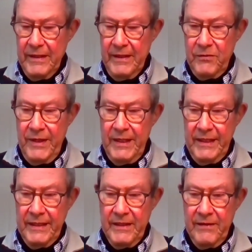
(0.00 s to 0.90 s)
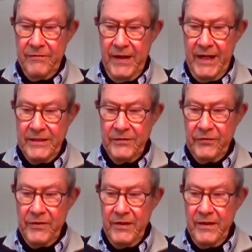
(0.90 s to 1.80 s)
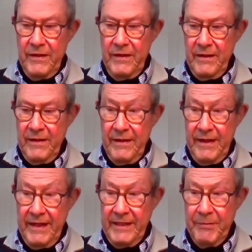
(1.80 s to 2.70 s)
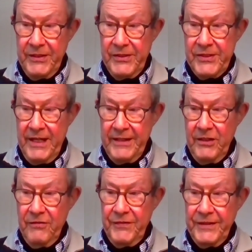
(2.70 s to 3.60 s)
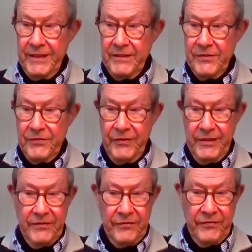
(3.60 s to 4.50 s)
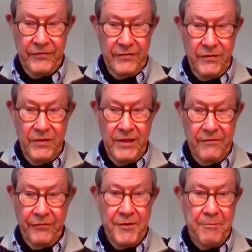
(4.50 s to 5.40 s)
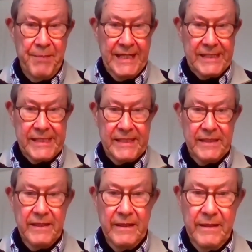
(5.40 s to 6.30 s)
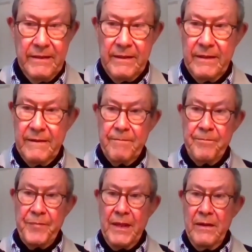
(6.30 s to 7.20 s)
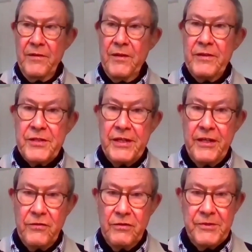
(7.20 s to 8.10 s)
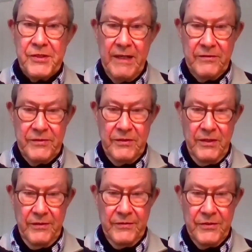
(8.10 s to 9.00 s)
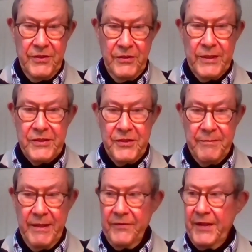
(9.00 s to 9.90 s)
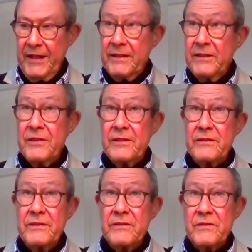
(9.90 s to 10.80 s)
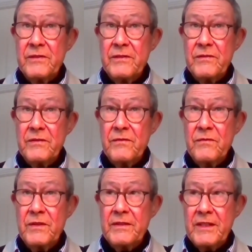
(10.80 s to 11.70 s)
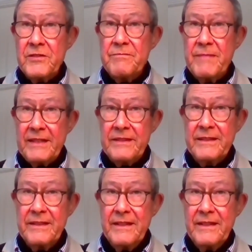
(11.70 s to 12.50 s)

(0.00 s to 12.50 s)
really advise anybody starting off in the industry is learn from the best. There is an enormous amount to learn. There's no question about that. It doesn't matter